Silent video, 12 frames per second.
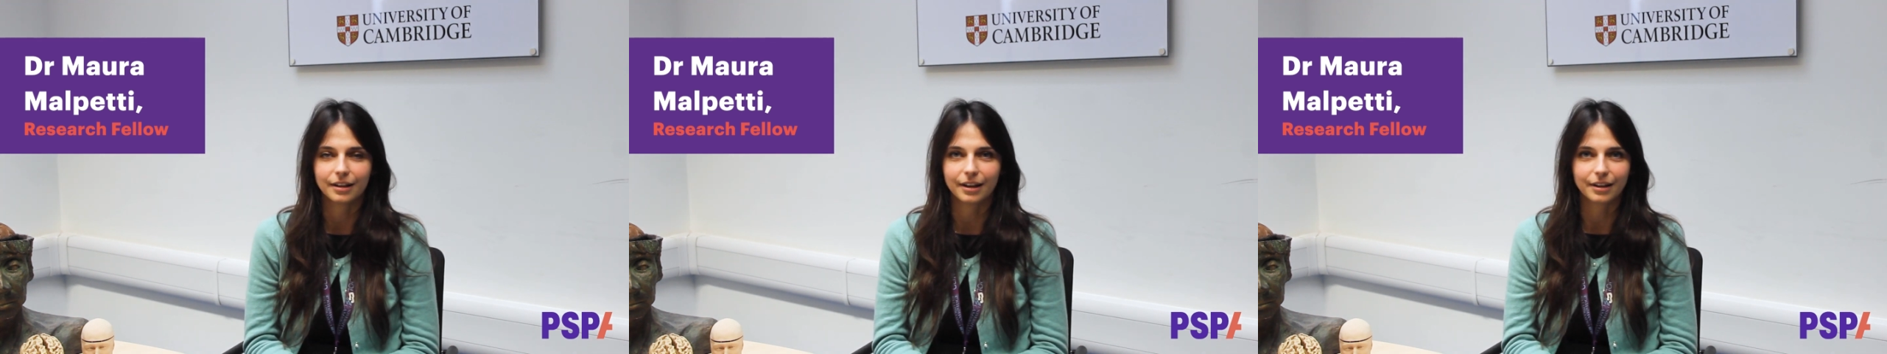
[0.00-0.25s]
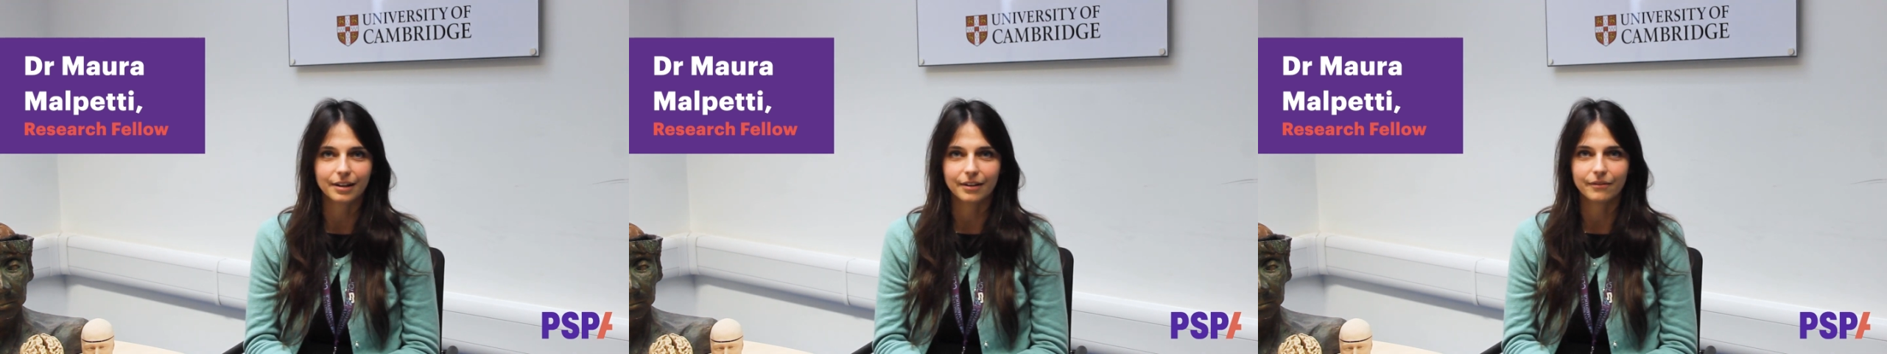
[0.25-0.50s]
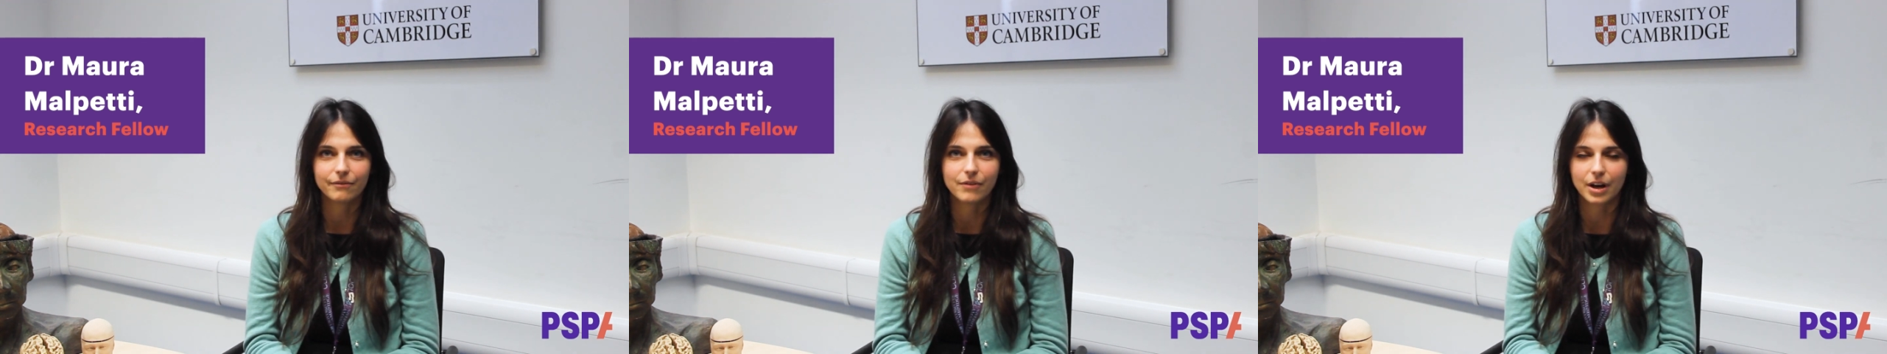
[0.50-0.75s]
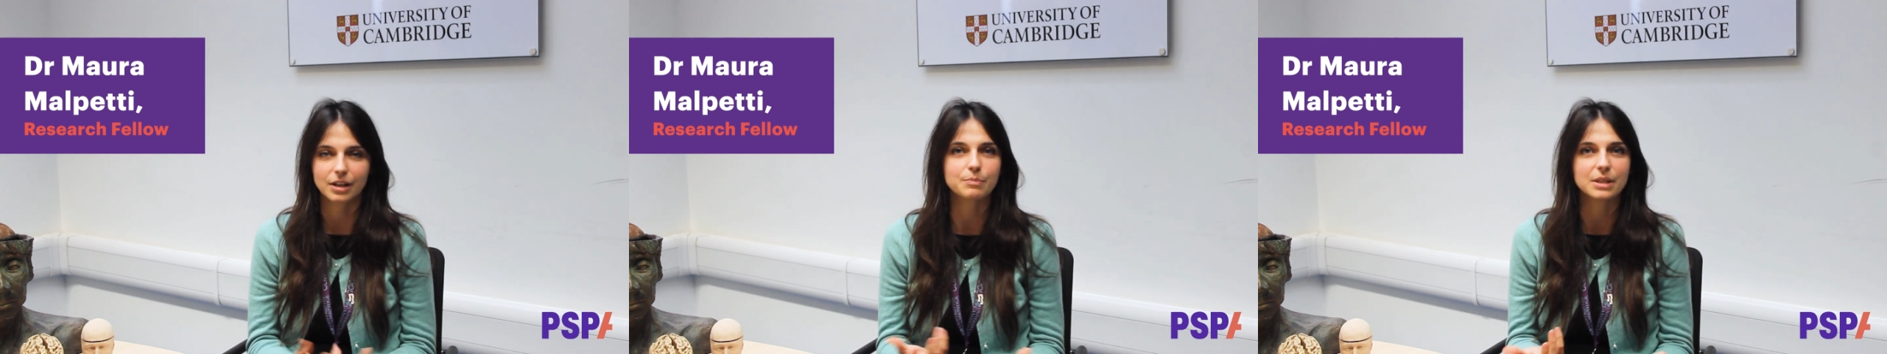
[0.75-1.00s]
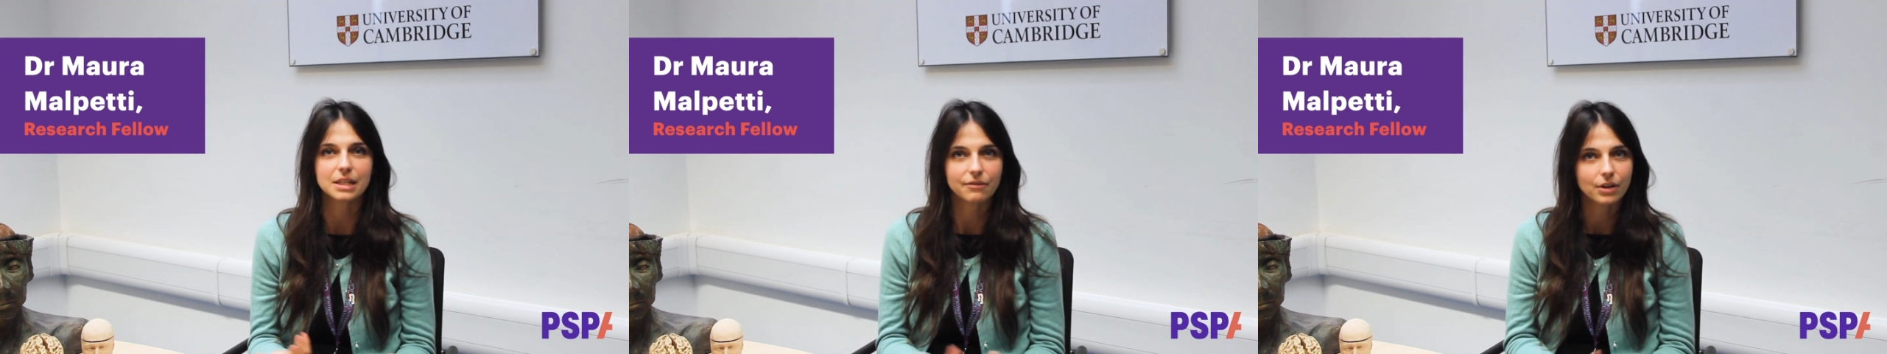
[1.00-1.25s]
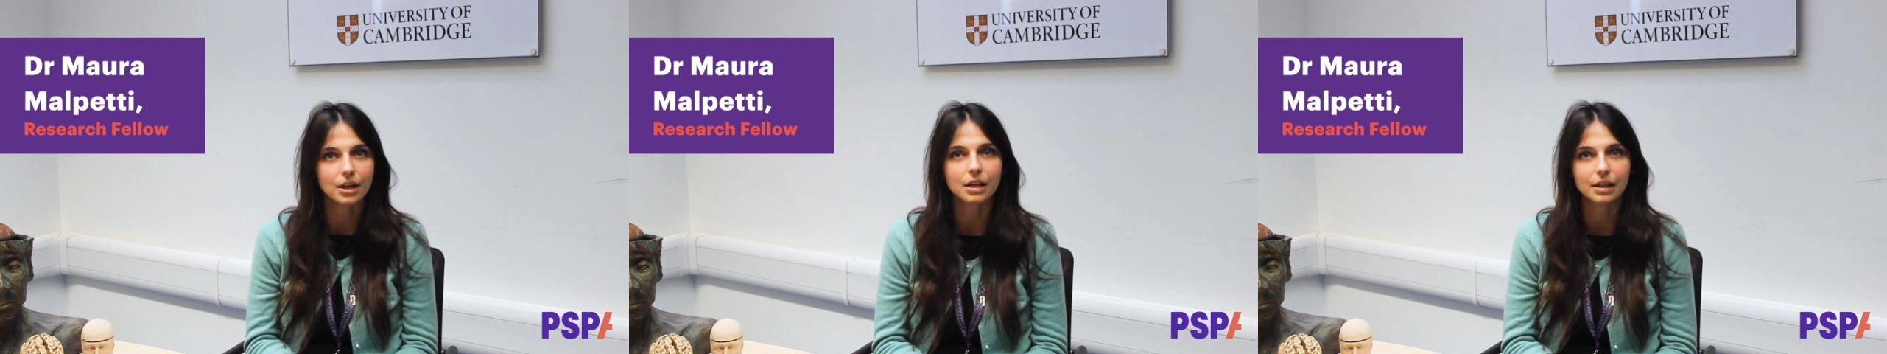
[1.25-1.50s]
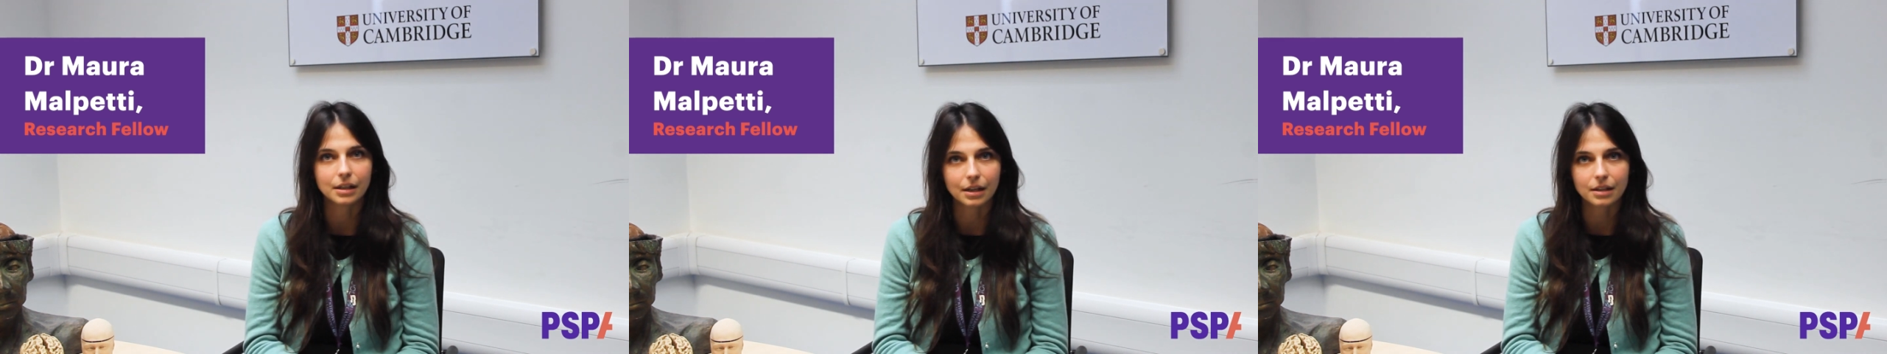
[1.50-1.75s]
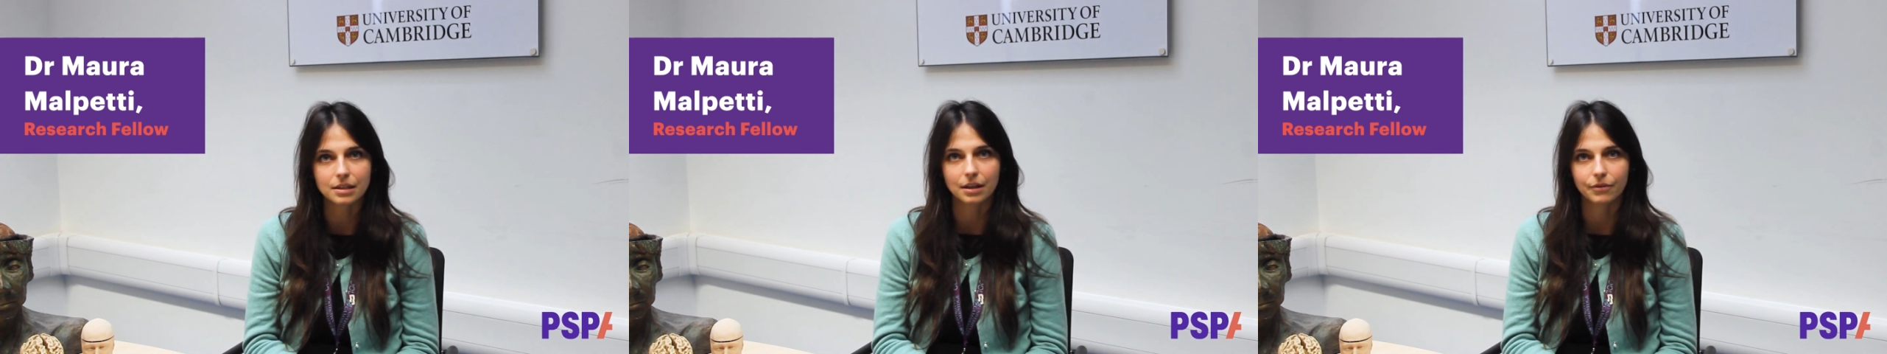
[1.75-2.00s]
very specific
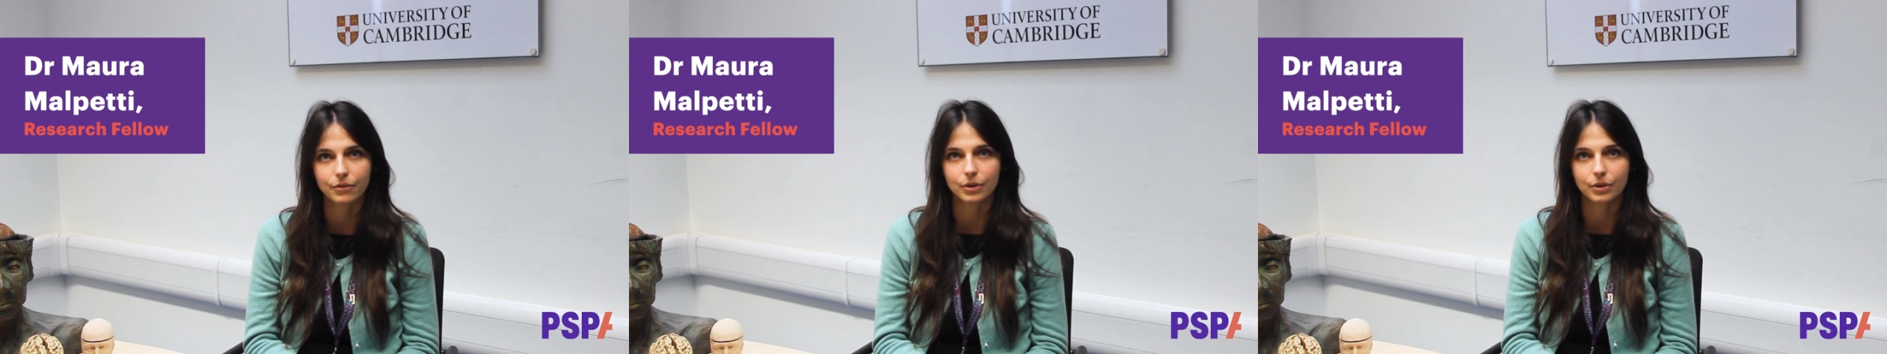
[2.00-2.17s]
clinics